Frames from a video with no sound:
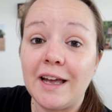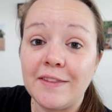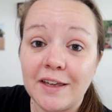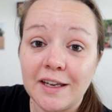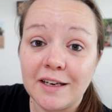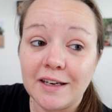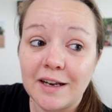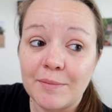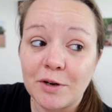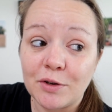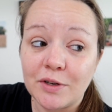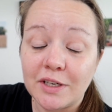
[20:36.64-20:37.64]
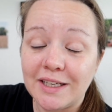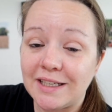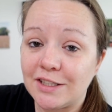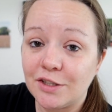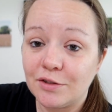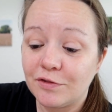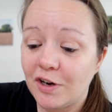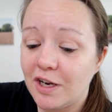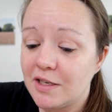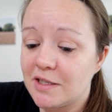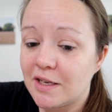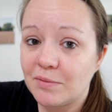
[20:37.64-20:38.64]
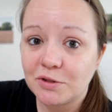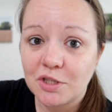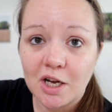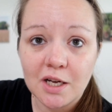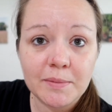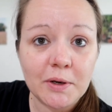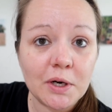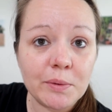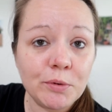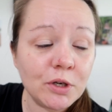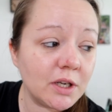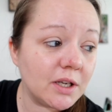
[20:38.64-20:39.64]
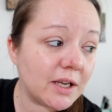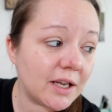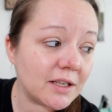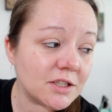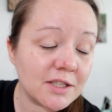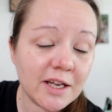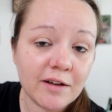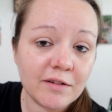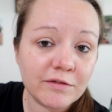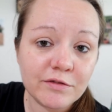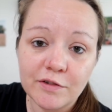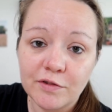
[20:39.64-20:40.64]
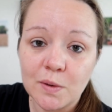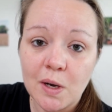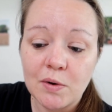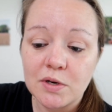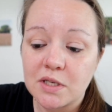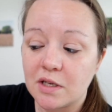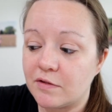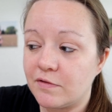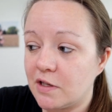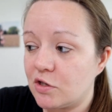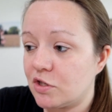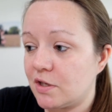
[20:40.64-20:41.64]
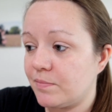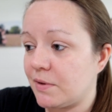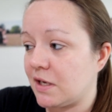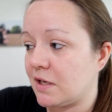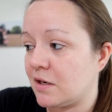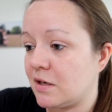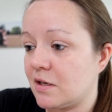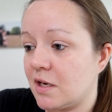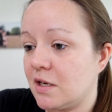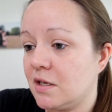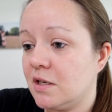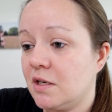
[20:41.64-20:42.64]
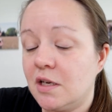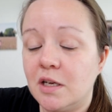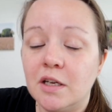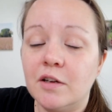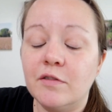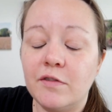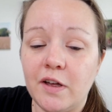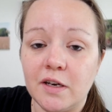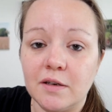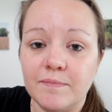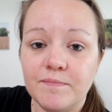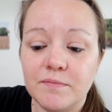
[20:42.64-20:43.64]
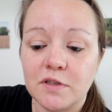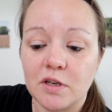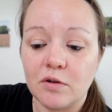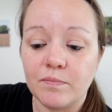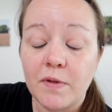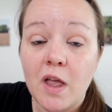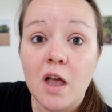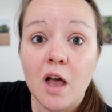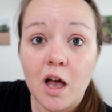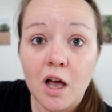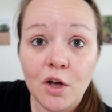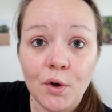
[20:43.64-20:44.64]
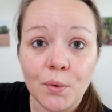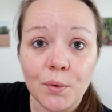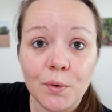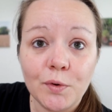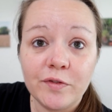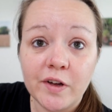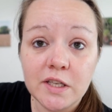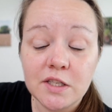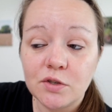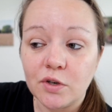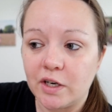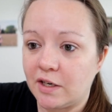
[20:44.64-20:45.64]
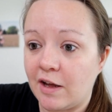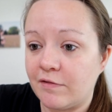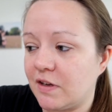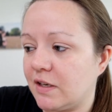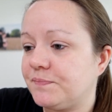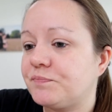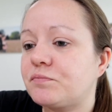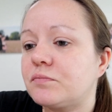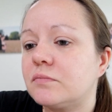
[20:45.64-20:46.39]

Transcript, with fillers: And then I'm gonna go in and eat dinner with friends and we'll talk about our book and just have a few hours of fellowship and fun. So, oh, fun story, not fun.